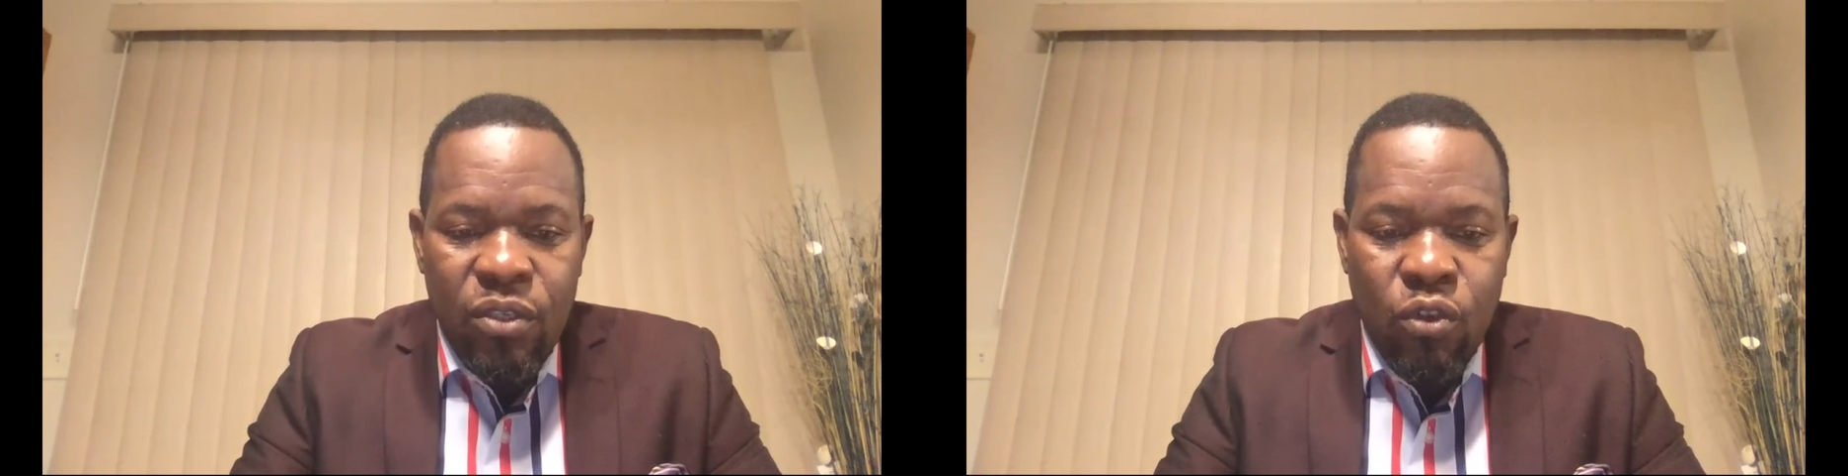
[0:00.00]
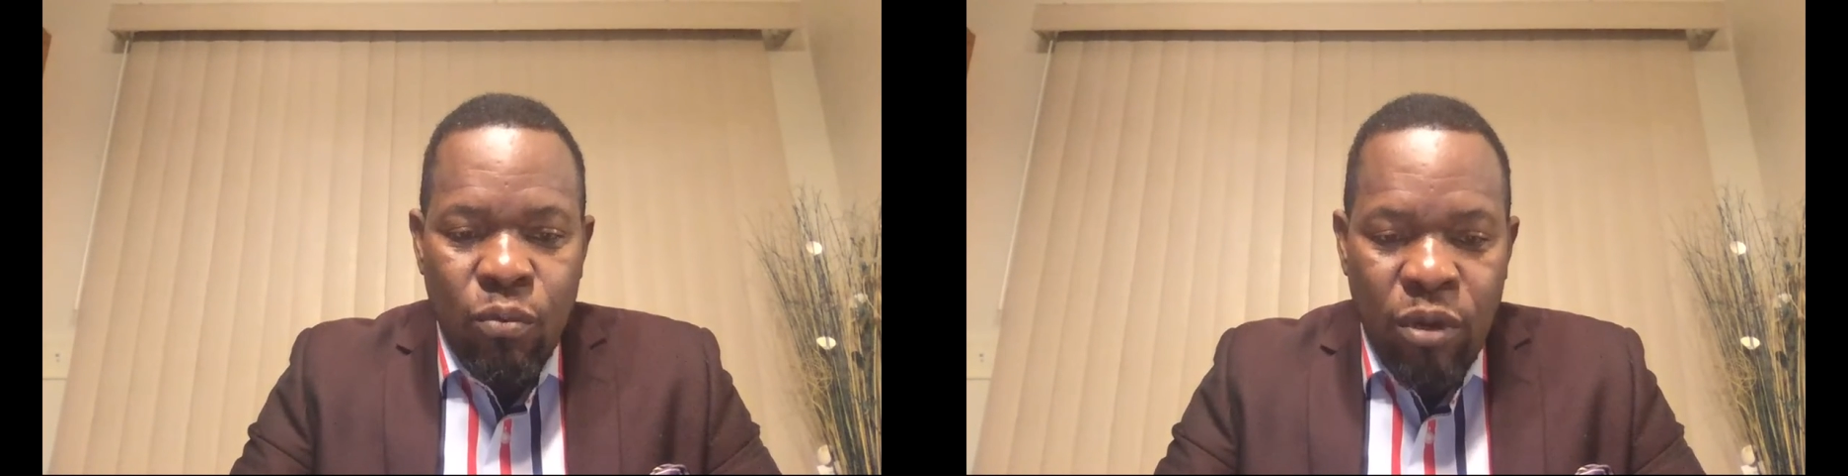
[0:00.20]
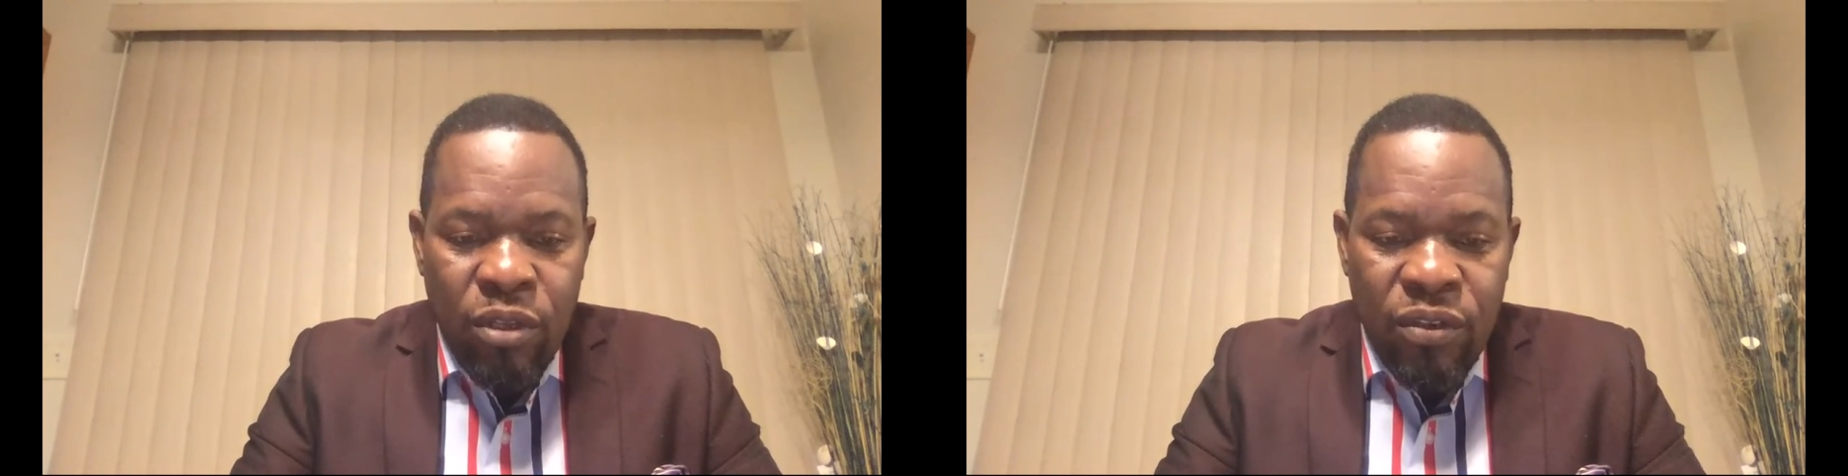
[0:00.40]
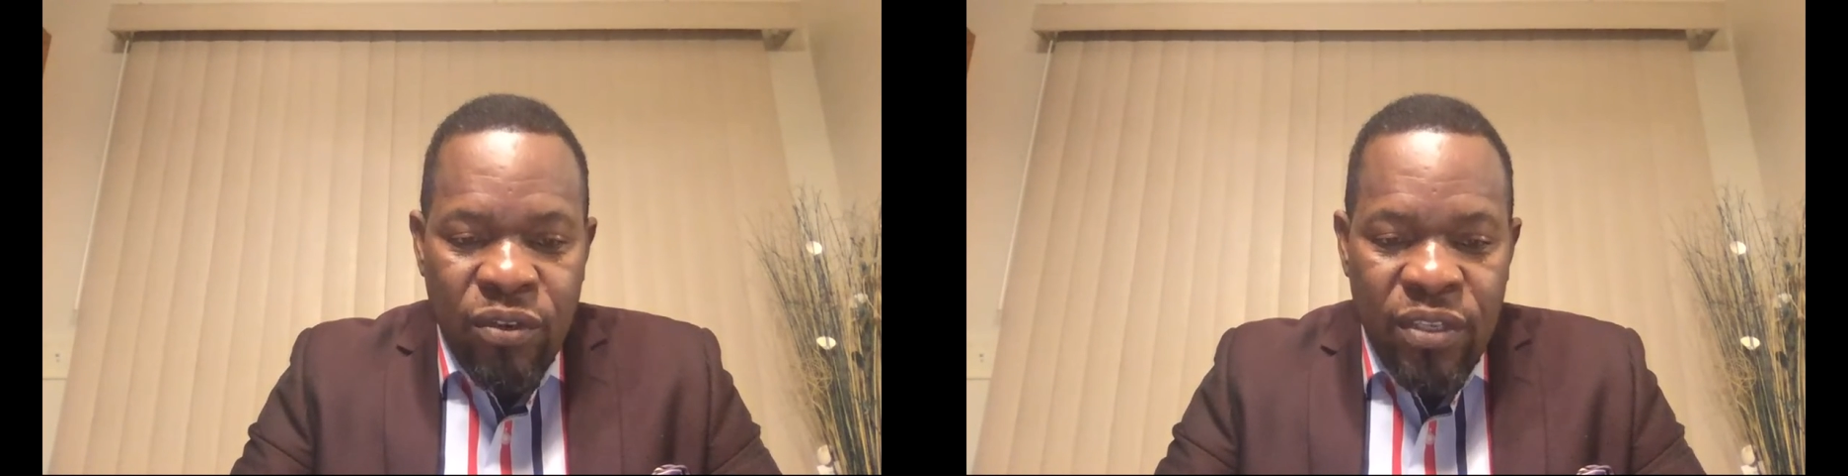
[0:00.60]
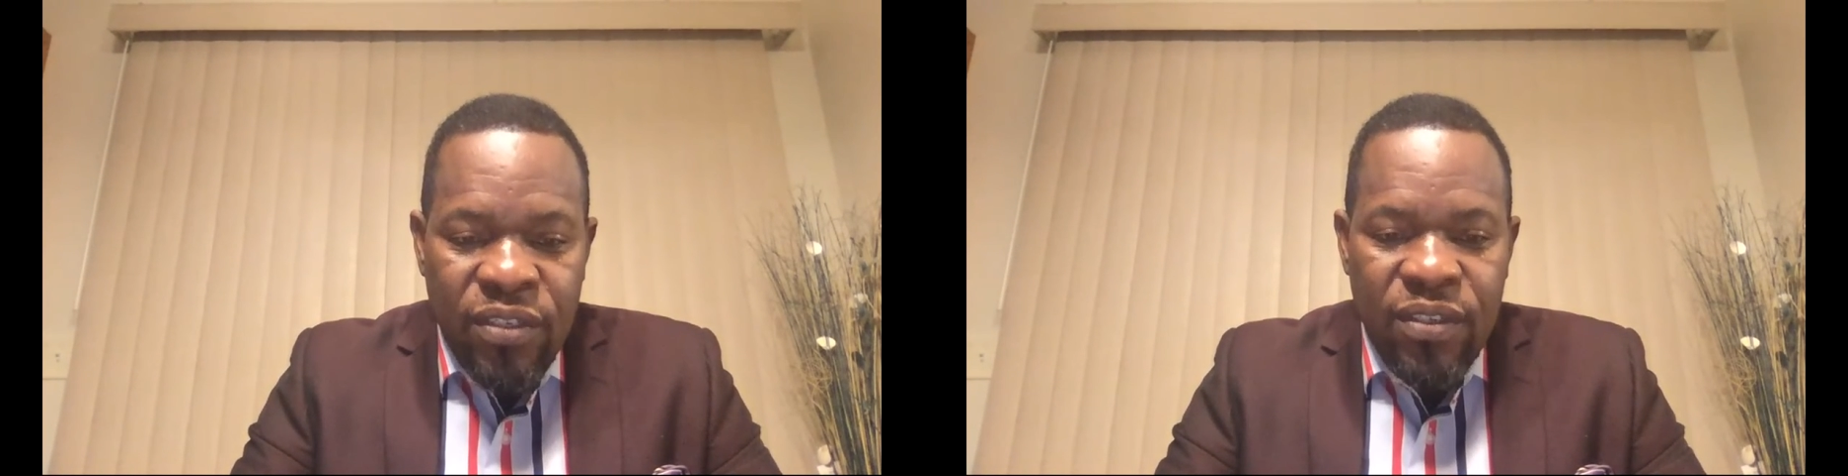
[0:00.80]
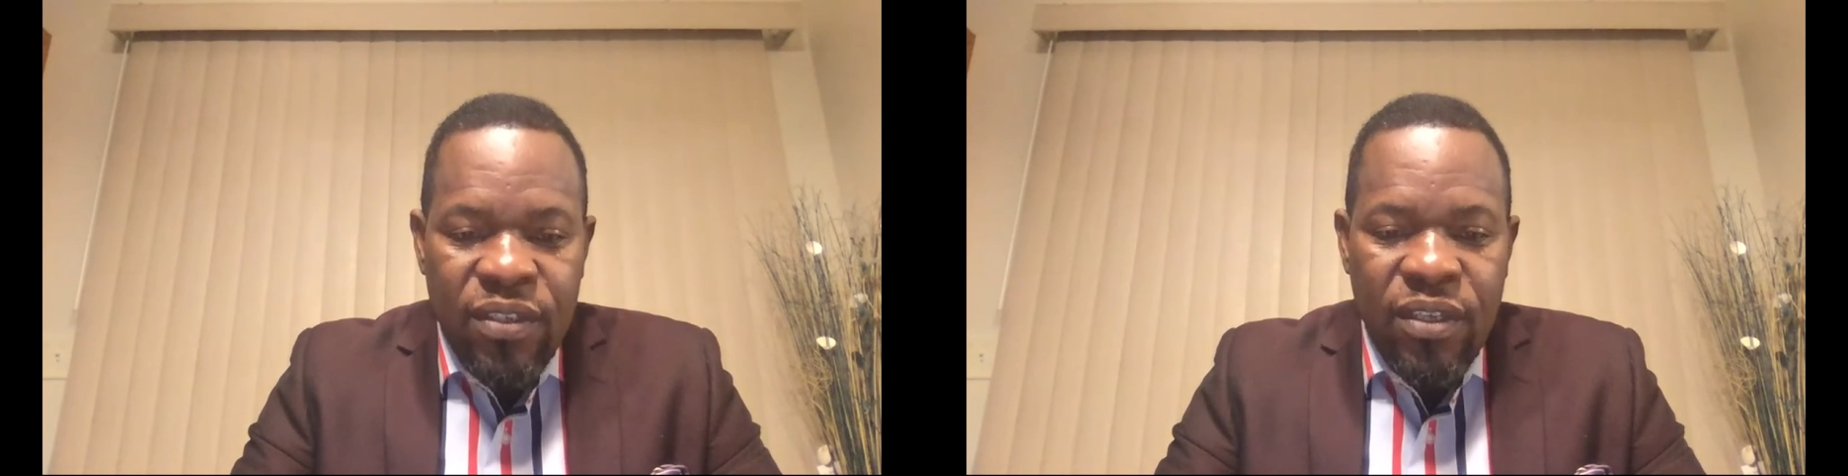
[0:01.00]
to moderate